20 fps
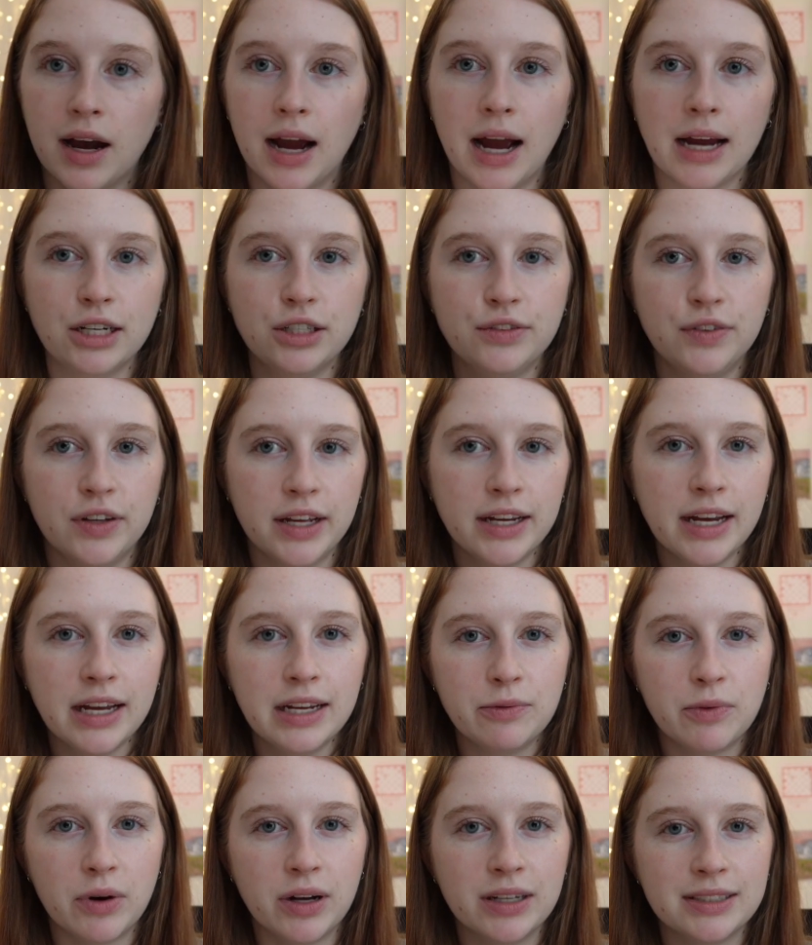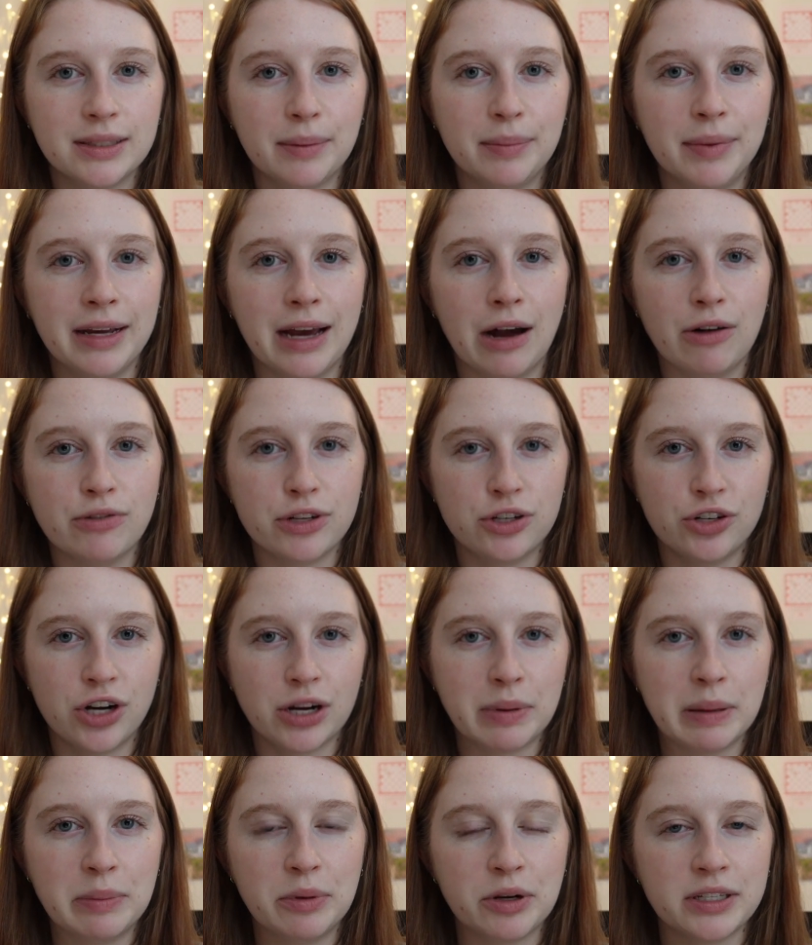I just feel like I want something else to
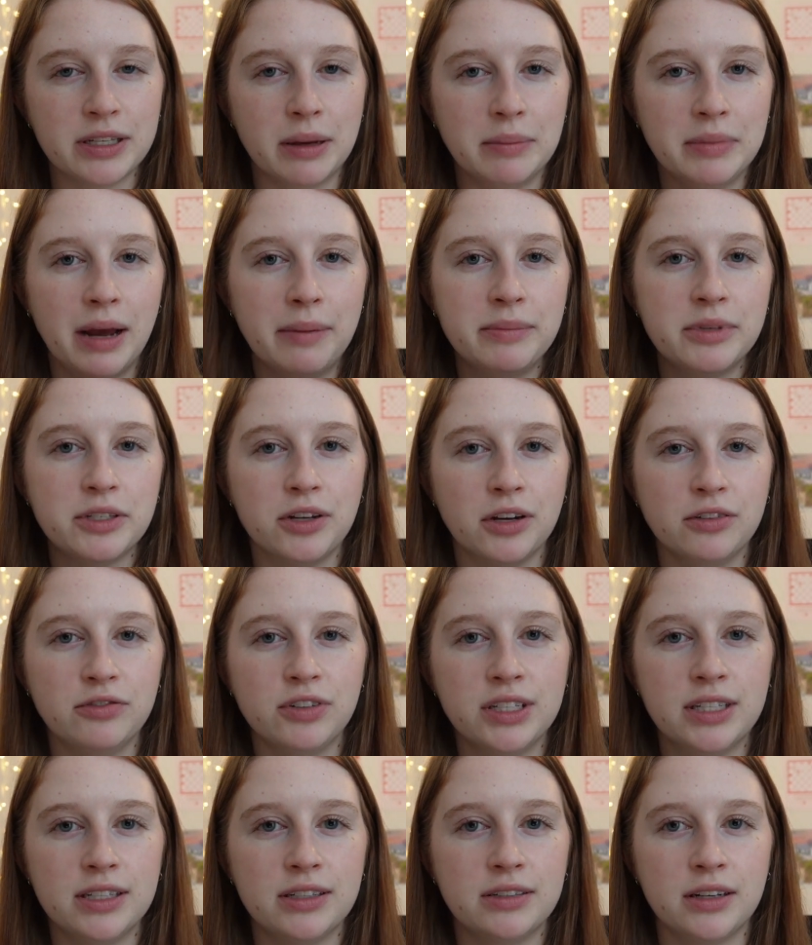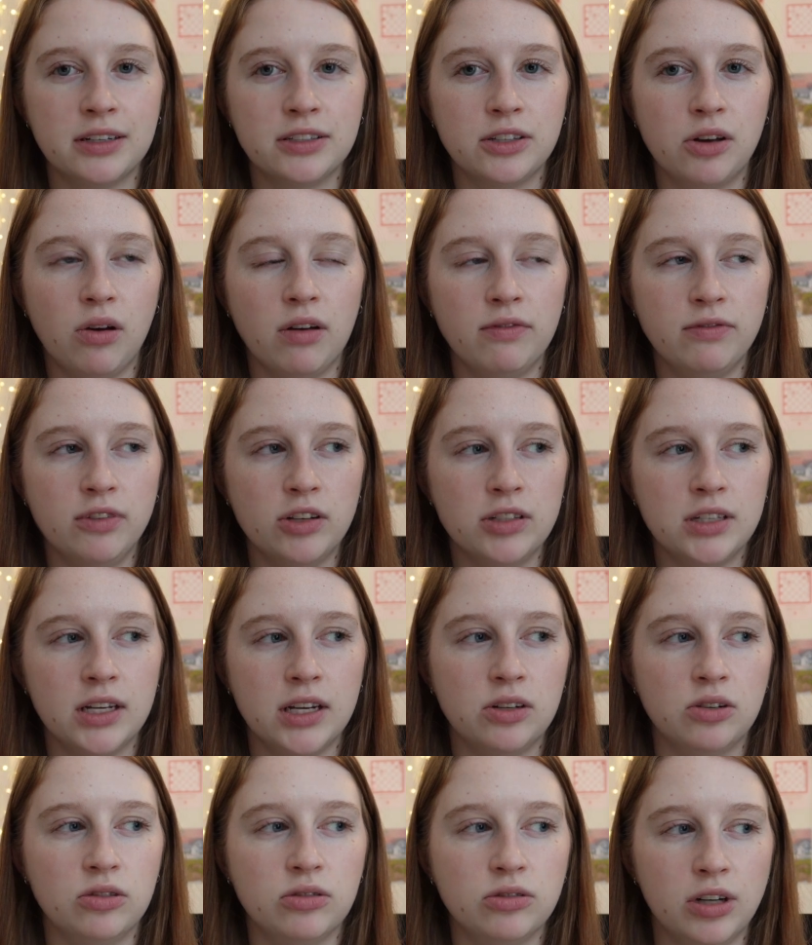track my books. Sometimes Goodreads is like so confusing
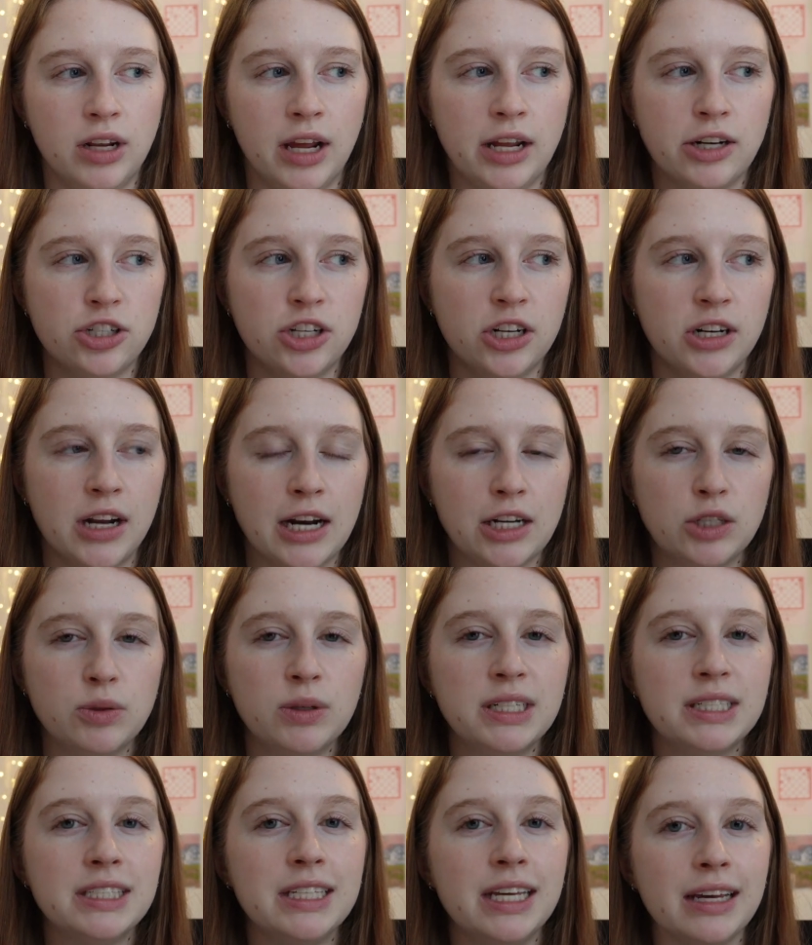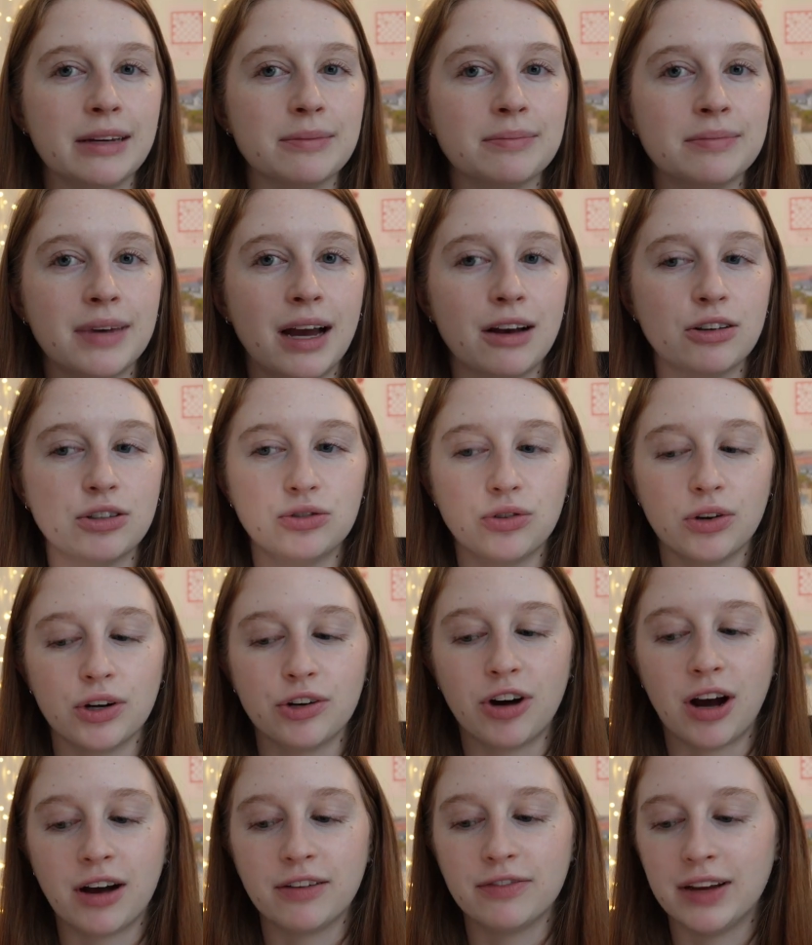and old and ancient. I just want to see how
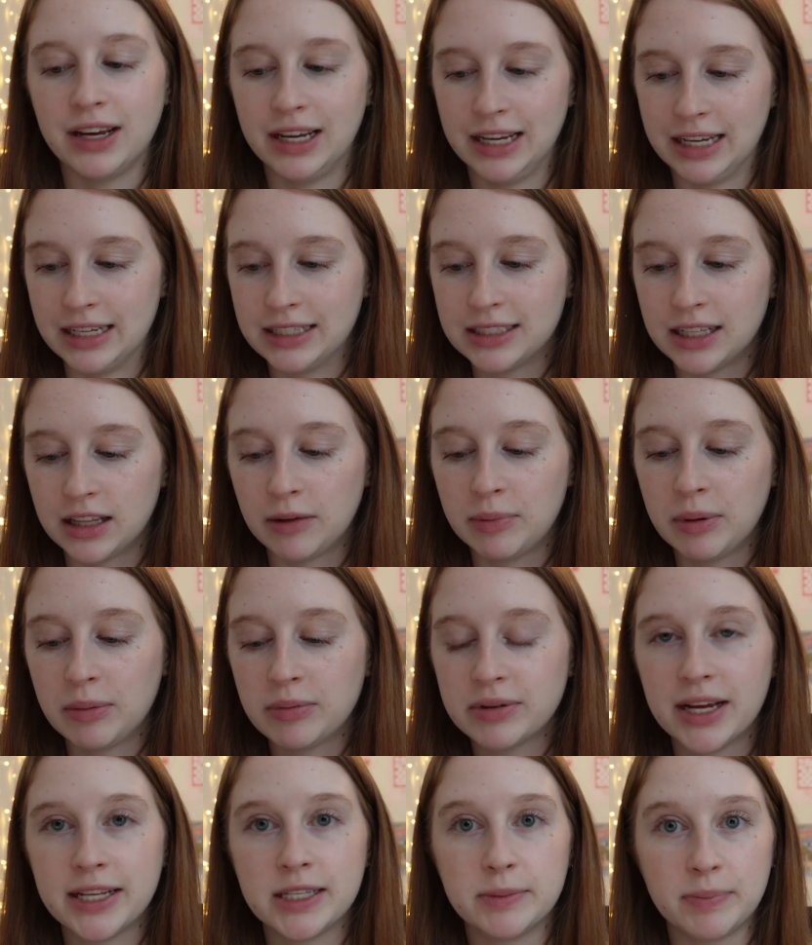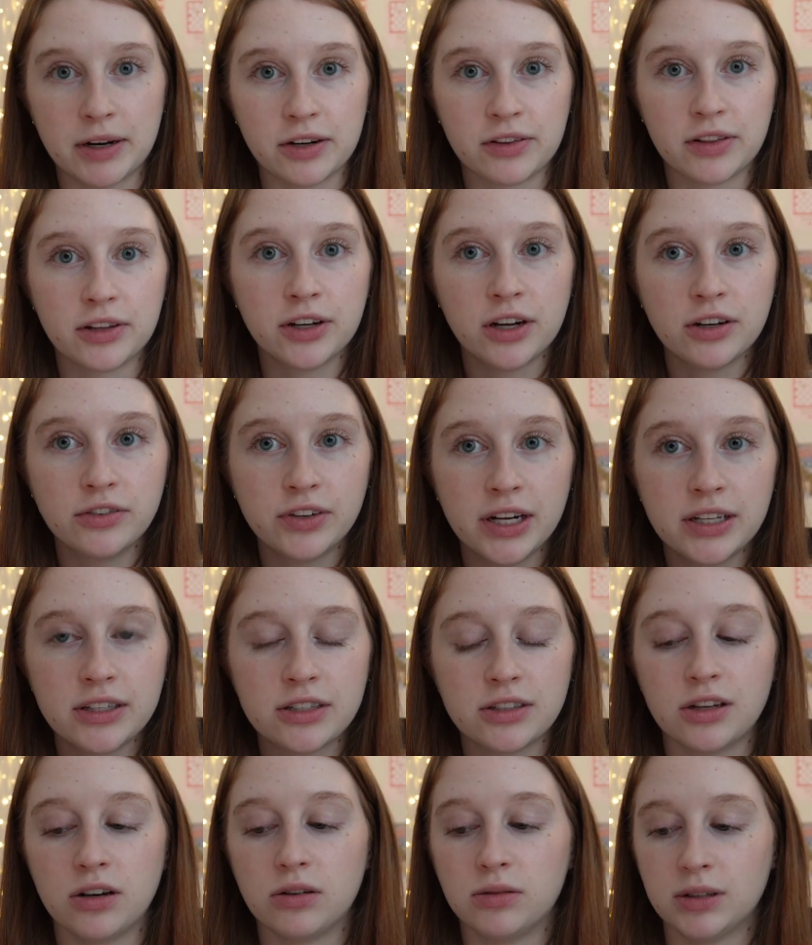Storygraph is. A lot of people say it's better than Goodreads,
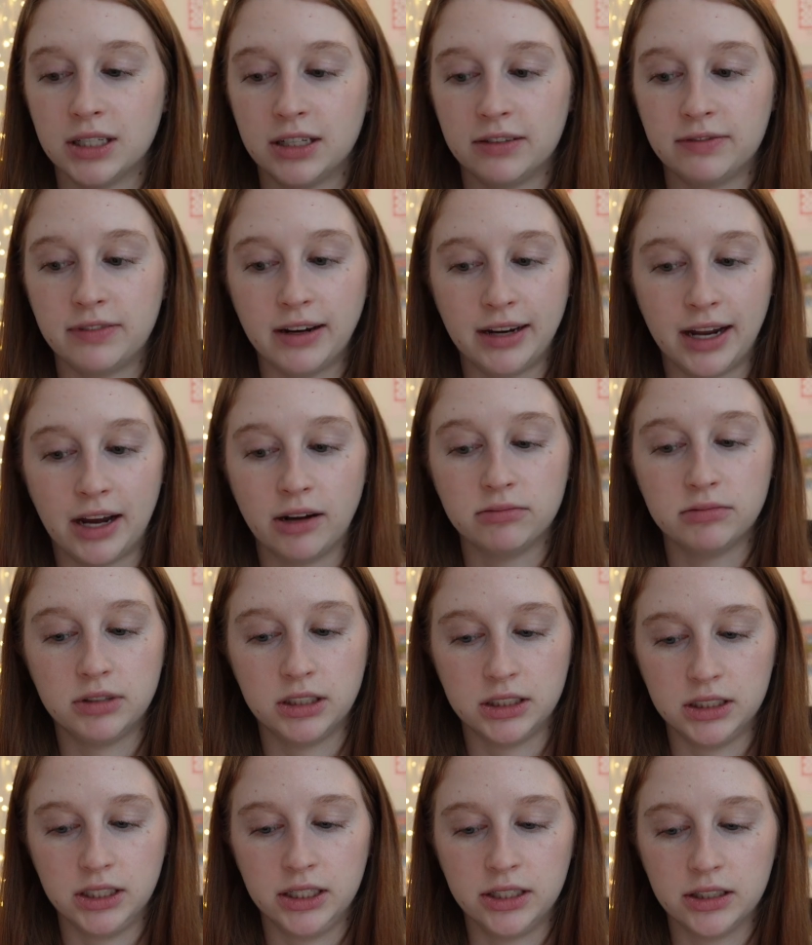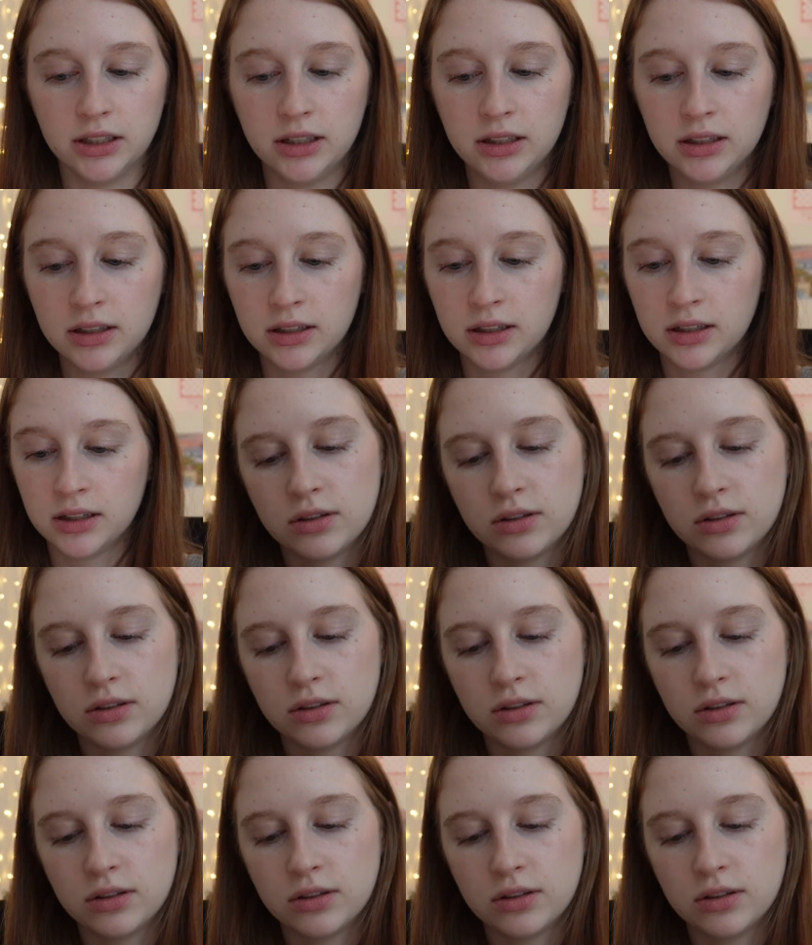so we're going to find out this year.